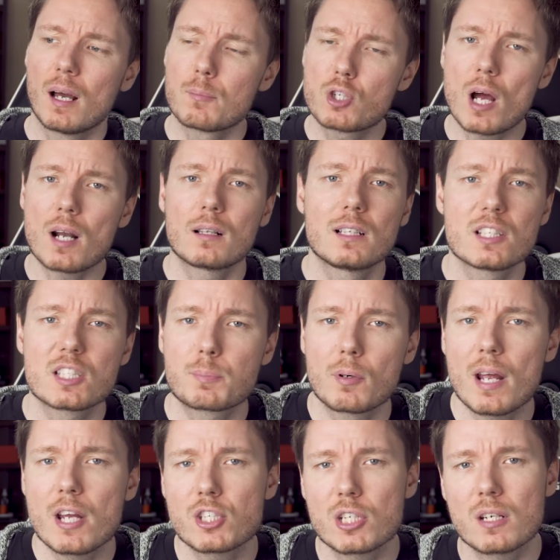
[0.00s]
I'm drawing a little
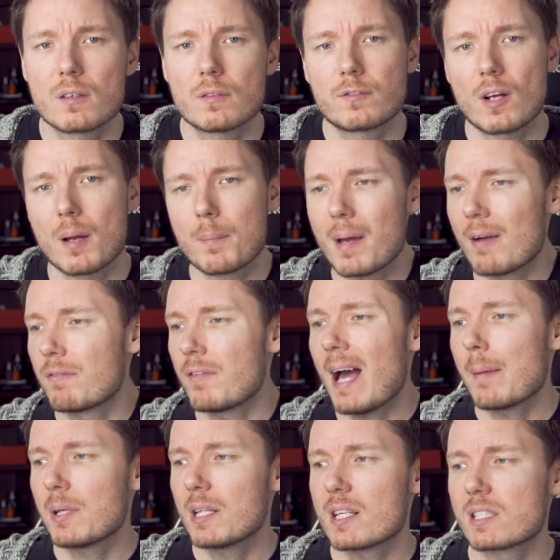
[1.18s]
inspiration from a
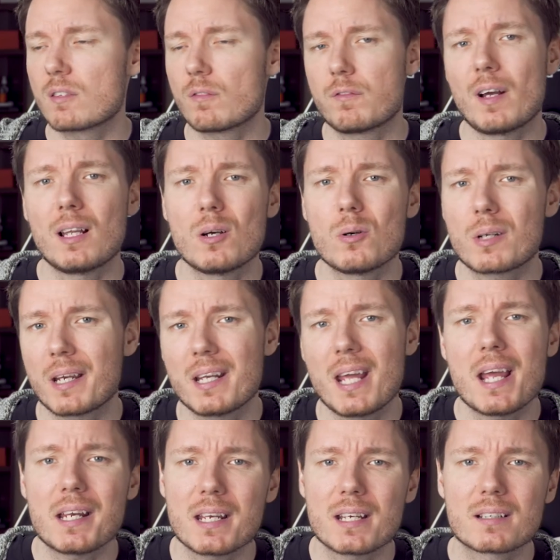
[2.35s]
fabulous fellow
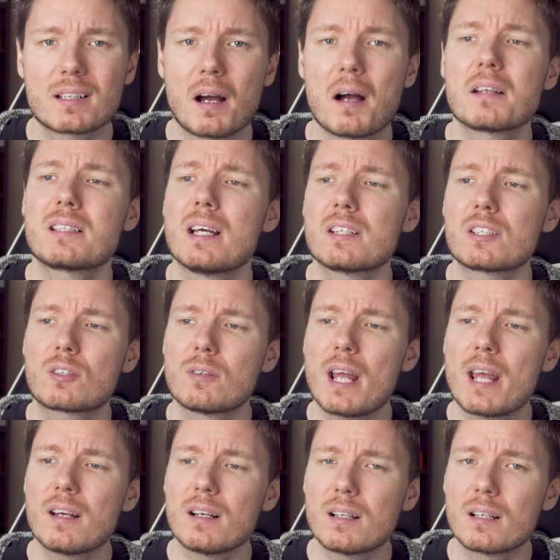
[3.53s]
Canadian content
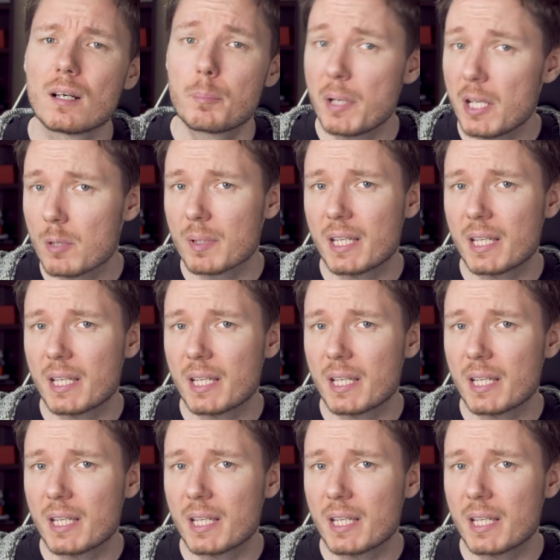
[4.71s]
creator, Peter